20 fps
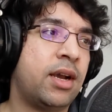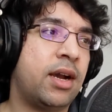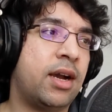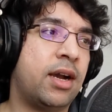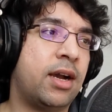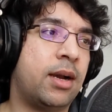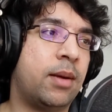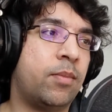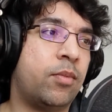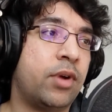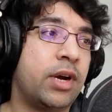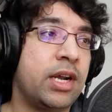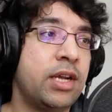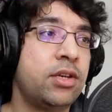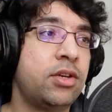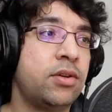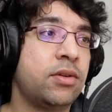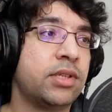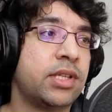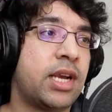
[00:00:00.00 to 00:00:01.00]
what
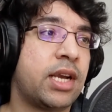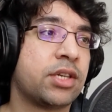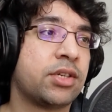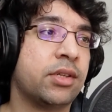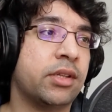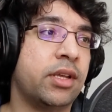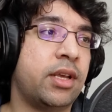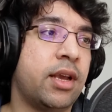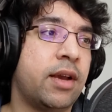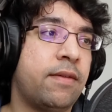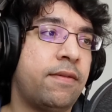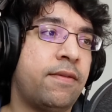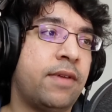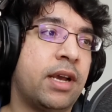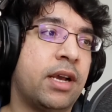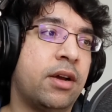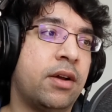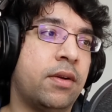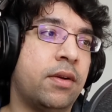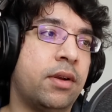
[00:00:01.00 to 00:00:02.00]
I do is actually I
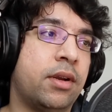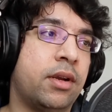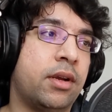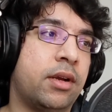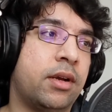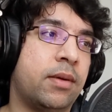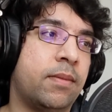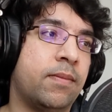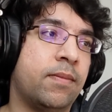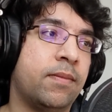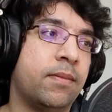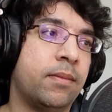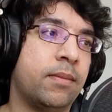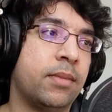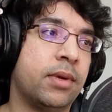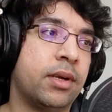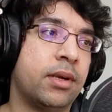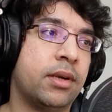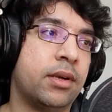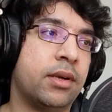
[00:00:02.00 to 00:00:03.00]
found
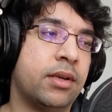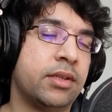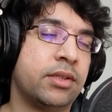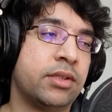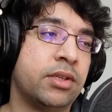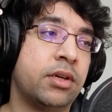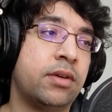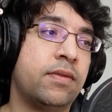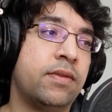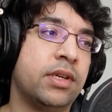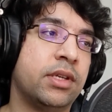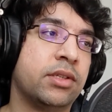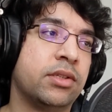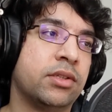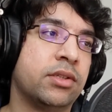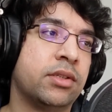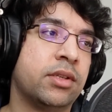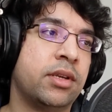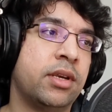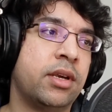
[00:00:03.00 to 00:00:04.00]
a
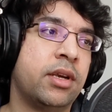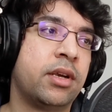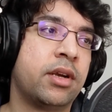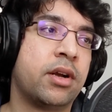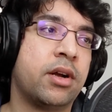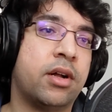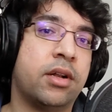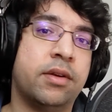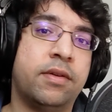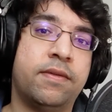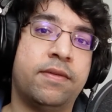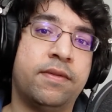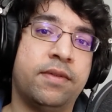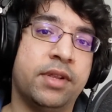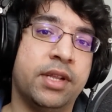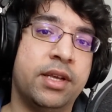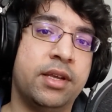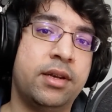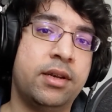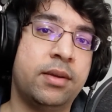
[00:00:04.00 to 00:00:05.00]
service called
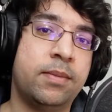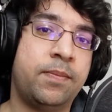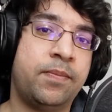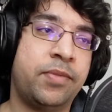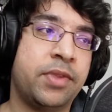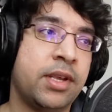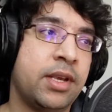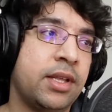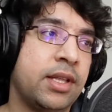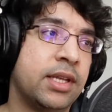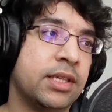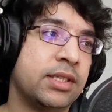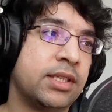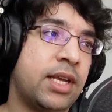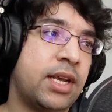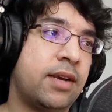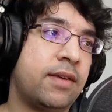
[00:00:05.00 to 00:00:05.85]
Flynn. That's